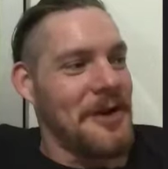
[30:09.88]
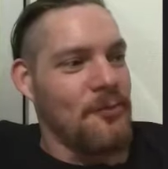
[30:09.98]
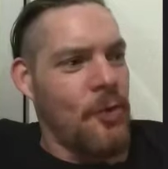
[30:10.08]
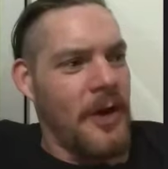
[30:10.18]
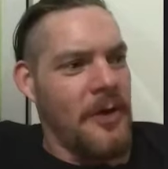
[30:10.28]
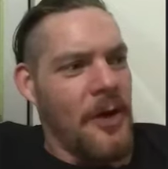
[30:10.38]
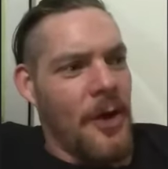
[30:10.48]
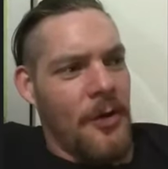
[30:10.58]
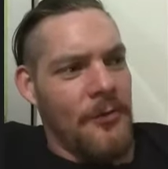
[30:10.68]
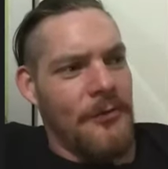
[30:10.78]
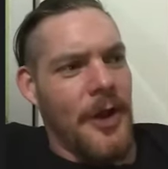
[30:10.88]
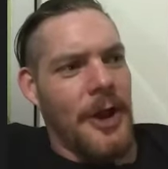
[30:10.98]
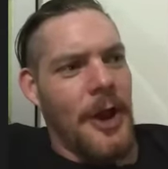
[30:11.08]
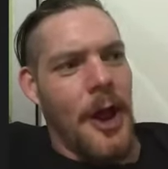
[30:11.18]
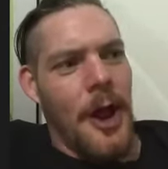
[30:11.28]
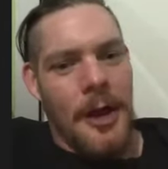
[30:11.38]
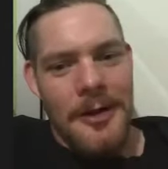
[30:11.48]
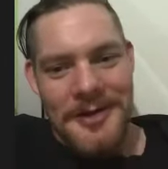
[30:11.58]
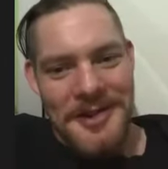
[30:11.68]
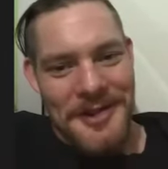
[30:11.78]
it Roy Funya.
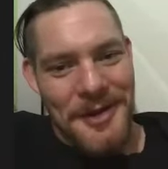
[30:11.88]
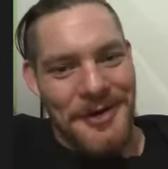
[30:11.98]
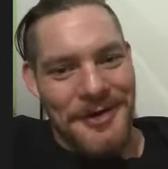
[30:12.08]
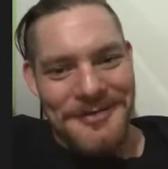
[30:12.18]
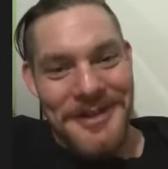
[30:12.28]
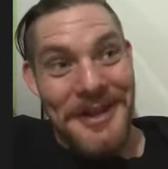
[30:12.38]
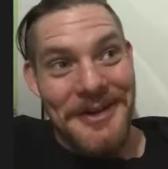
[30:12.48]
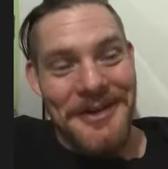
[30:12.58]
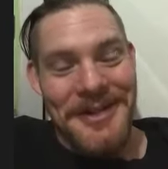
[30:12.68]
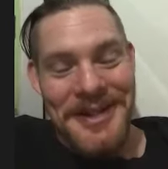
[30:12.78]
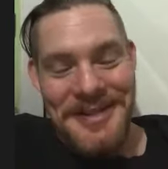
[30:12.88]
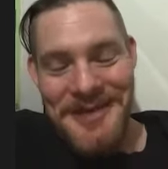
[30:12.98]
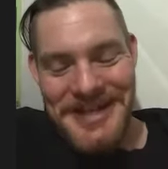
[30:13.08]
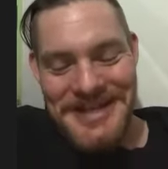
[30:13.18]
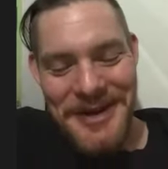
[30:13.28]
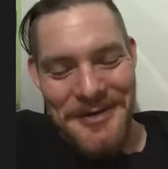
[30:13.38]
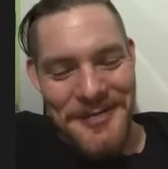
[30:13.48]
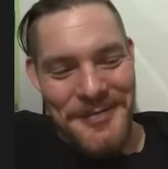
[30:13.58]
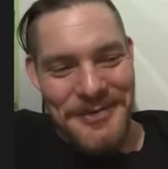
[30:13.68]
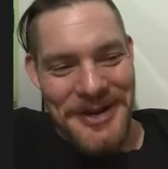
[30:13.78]
So there you go. There's my
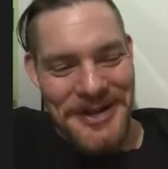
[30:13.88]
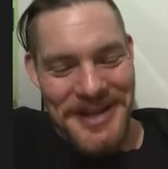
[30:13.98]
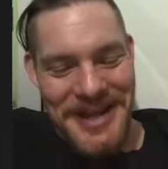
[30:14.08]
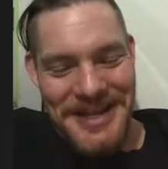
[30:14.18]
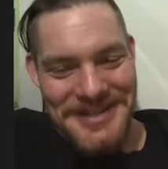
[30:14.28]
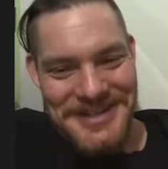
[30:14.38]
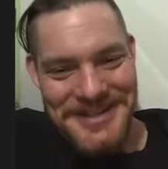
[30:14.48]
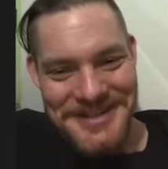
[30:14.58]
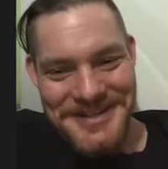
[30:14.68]
terrible pronunciation.